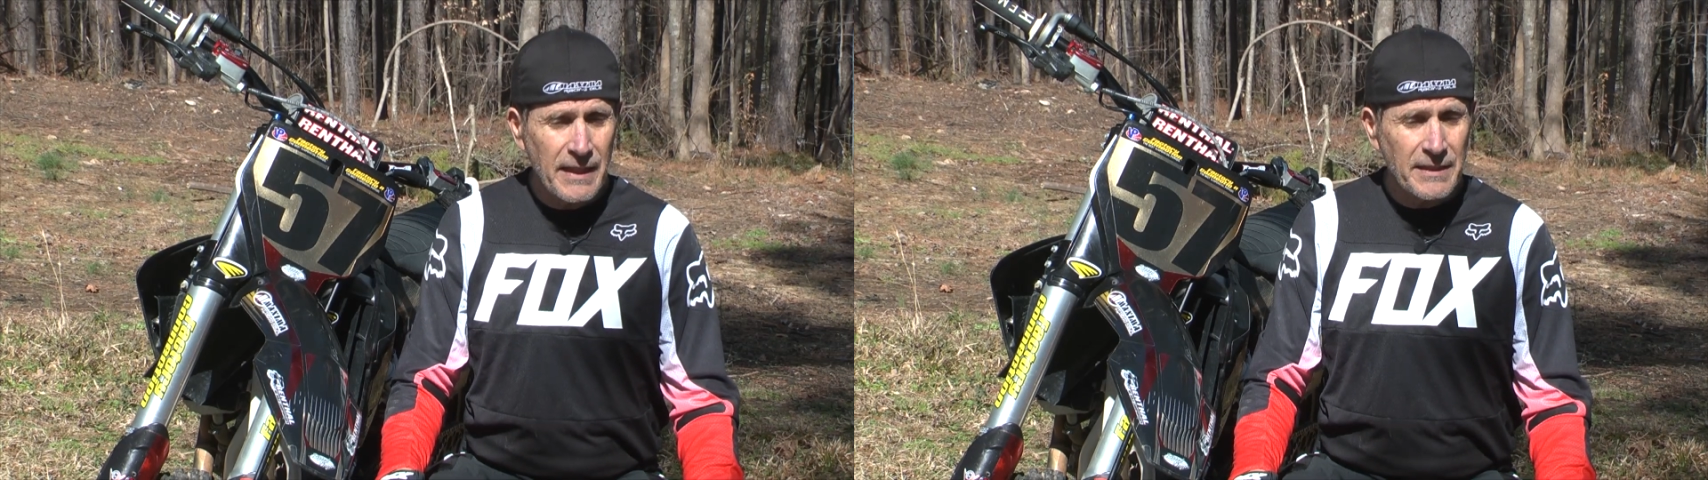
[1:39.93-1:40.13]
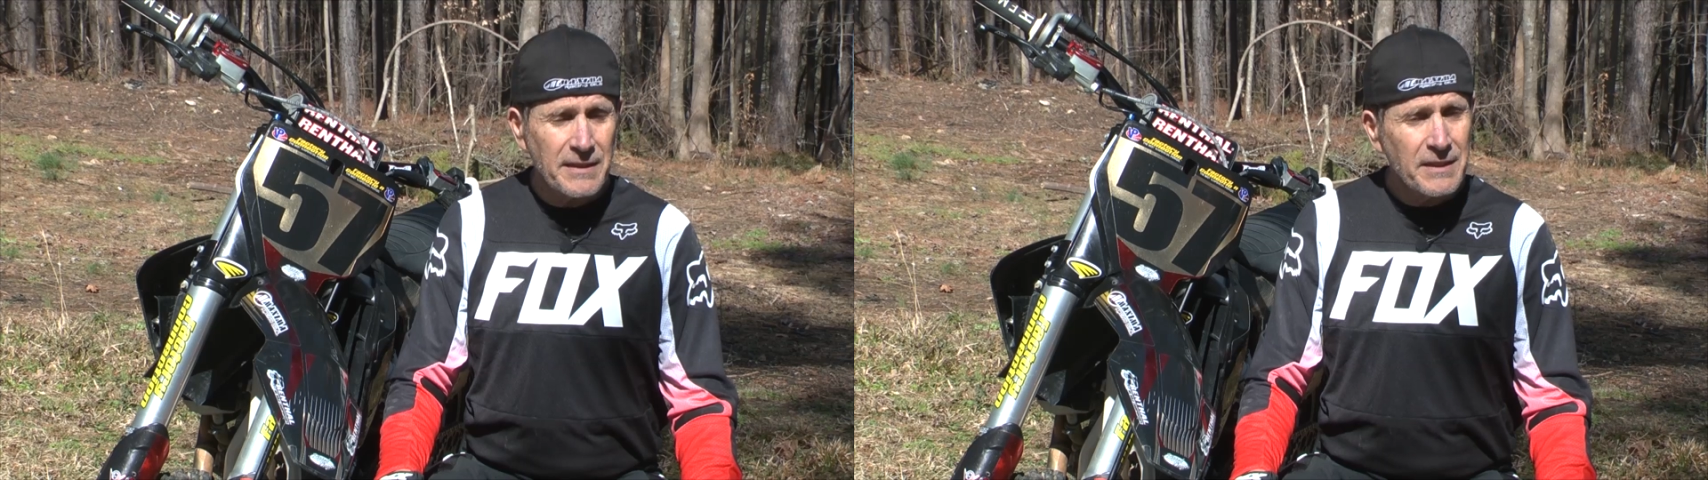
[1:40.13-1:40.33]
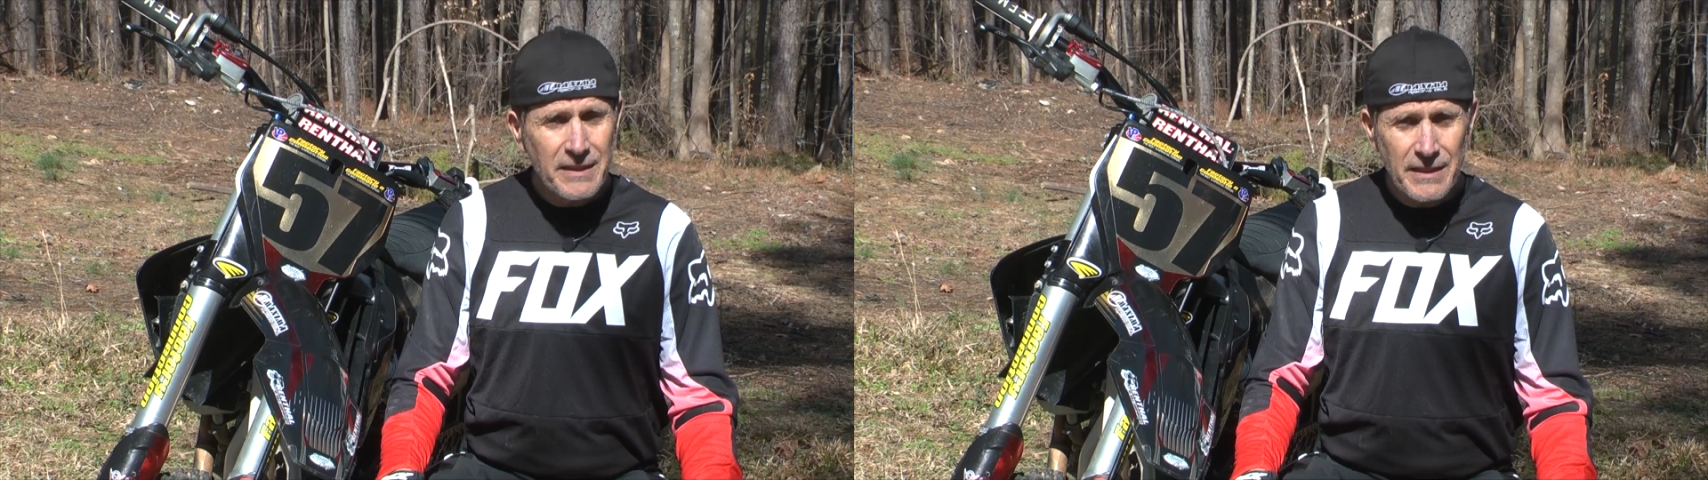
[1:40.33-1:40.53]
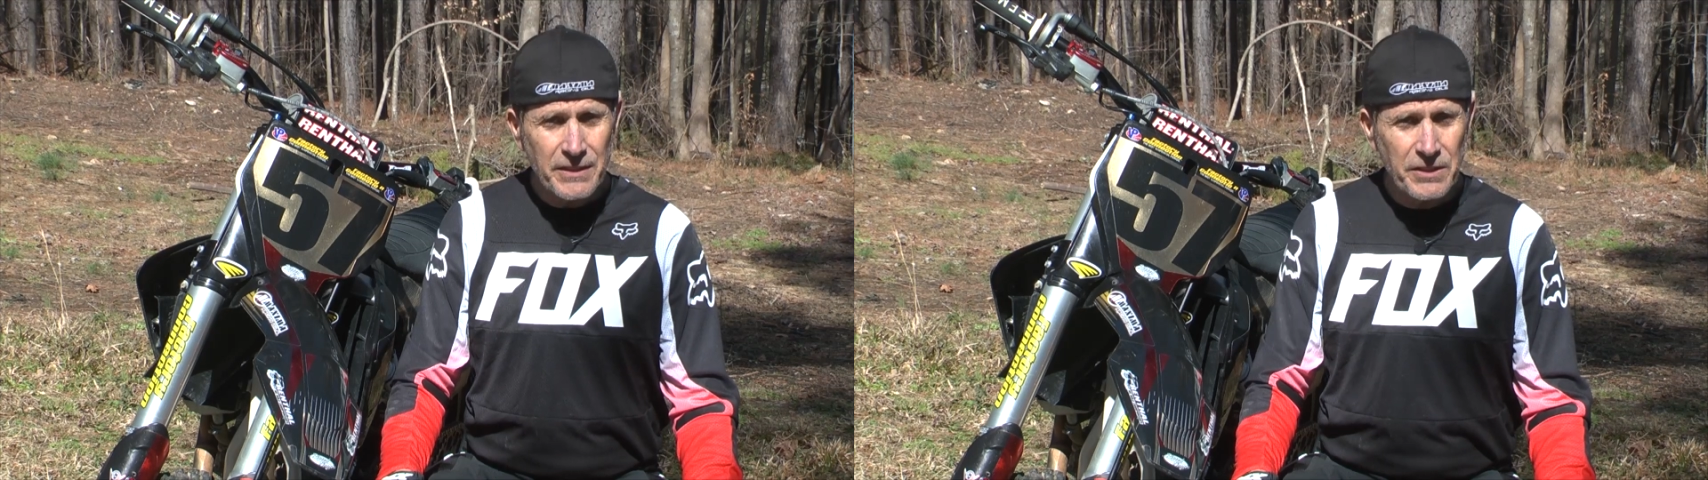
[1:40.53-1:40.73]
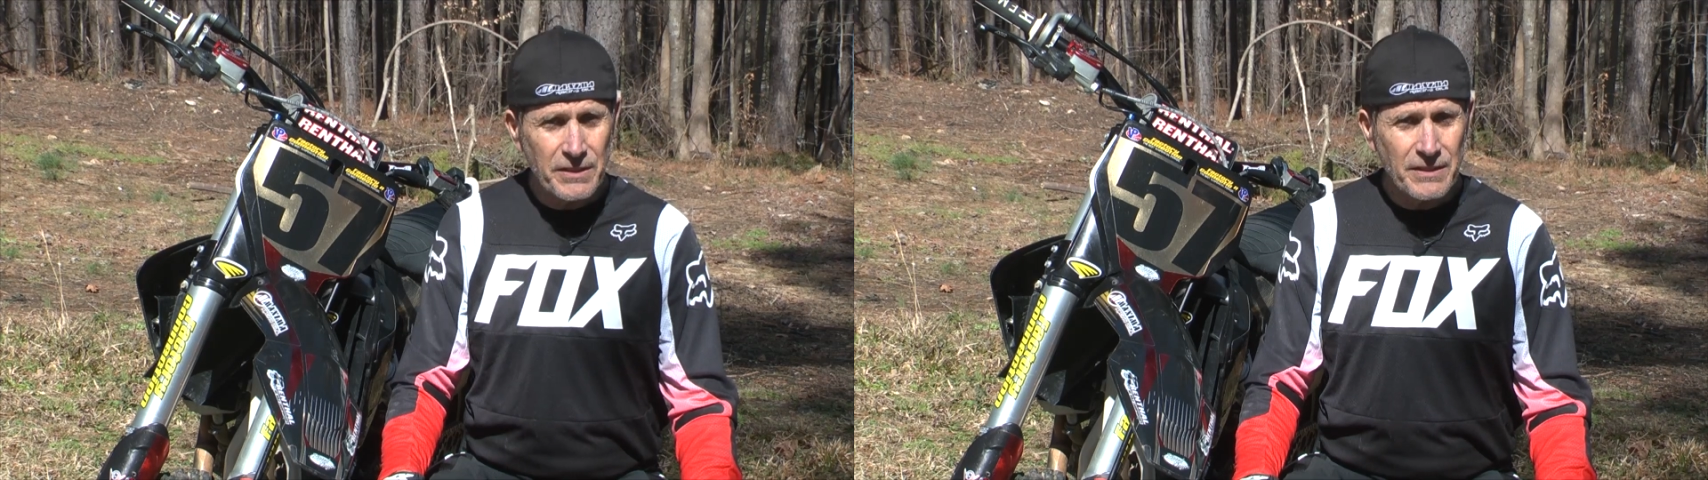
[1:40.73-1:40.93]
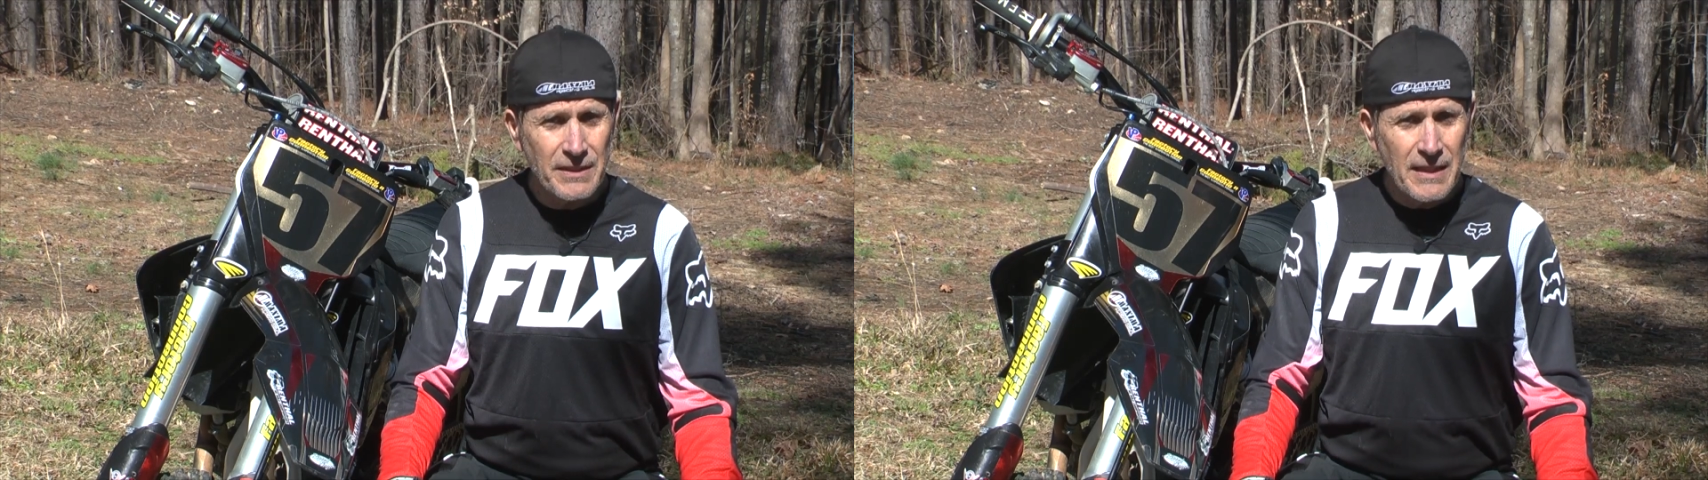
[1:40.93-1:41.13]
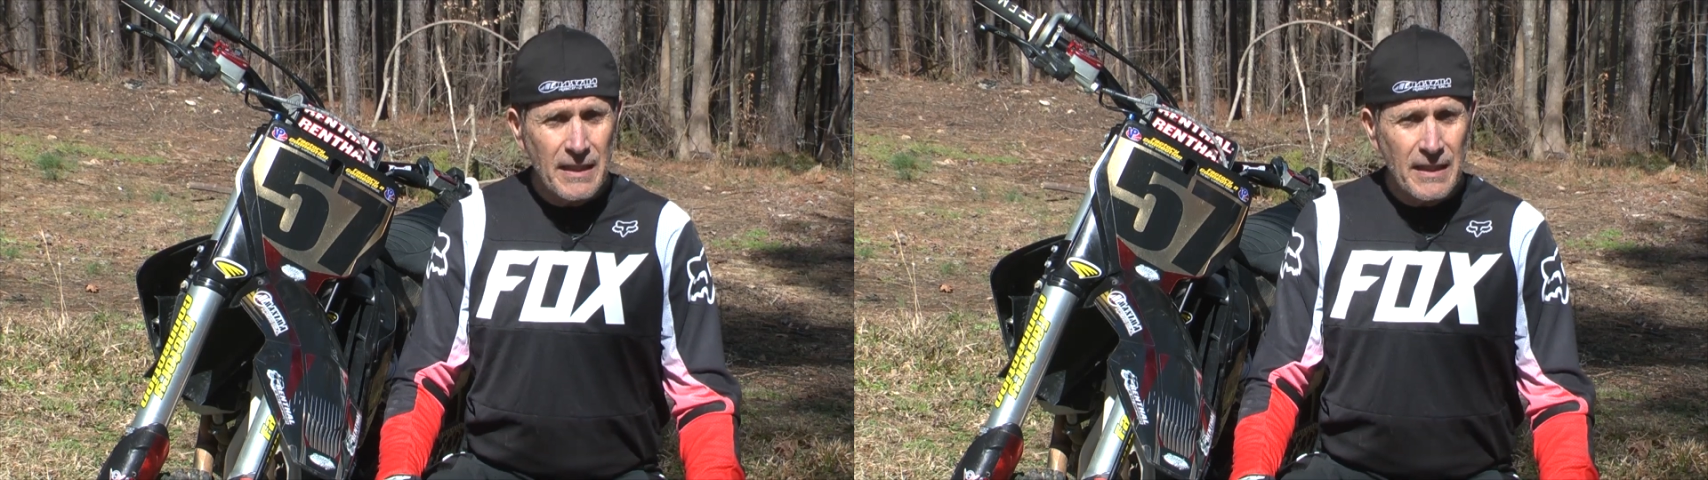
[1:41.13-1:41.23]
and conditions.